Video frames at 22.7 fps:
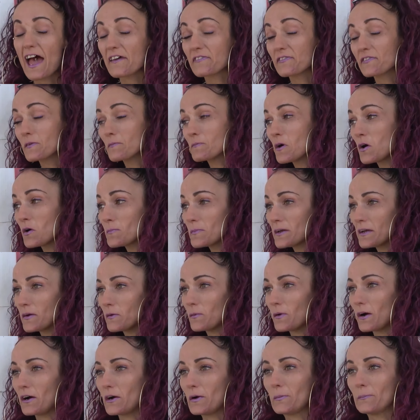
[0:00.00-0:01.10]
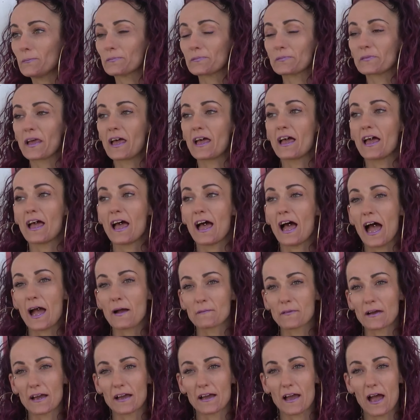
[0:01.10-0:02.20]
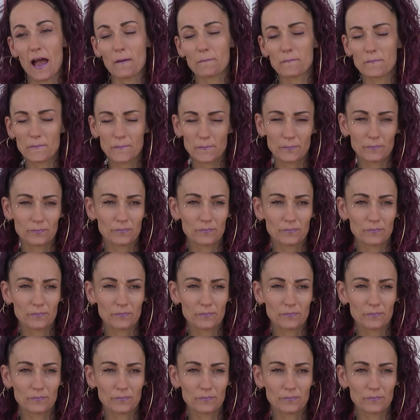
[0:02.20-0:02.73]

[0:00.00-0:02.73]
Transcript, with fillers: At the moment, well, I'm, I'm,